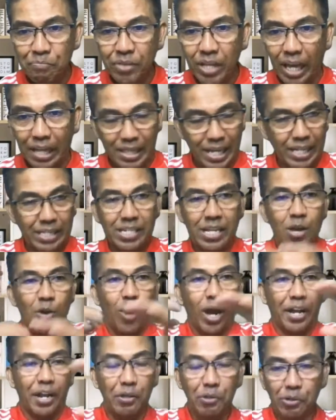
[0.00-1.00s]
And then
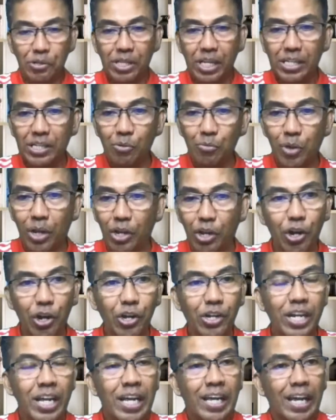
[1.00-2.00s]
another thing that we
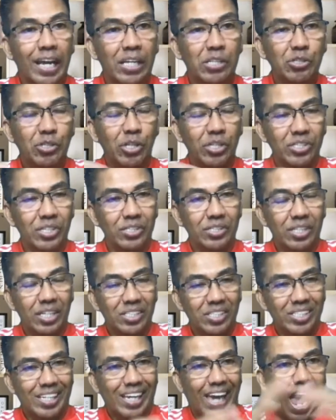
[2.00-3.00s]
learn is the
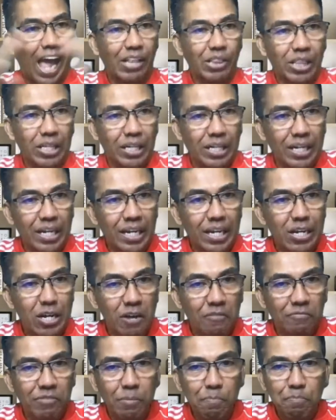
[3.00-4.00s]
scattering
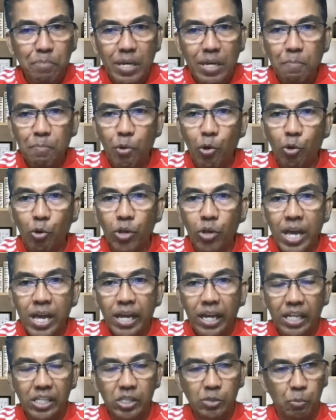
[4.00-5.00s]
of the people
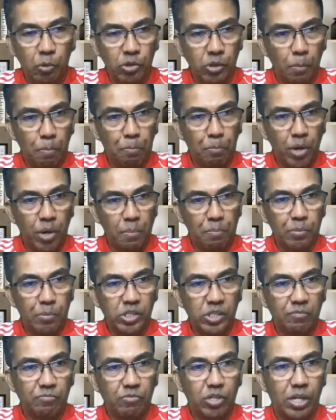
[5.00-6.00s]
is for the purpose
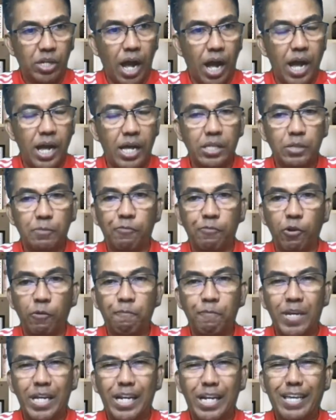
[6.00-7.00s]
of God
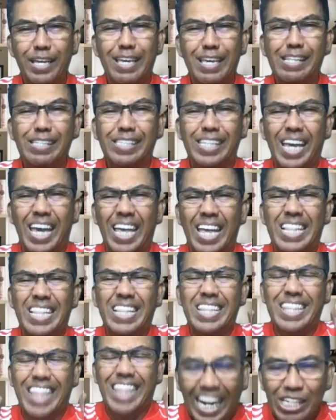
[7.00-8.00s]
fulfilling his
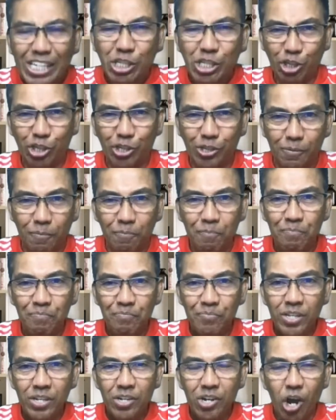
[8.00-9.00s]
intention
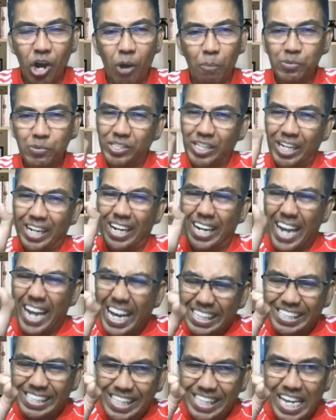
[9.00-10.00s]
of
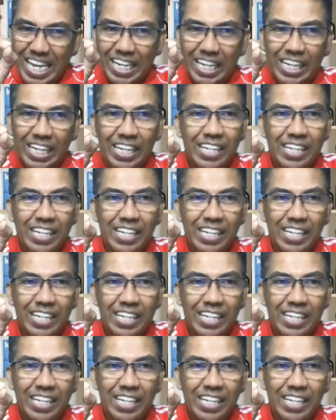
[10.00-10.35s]
selecting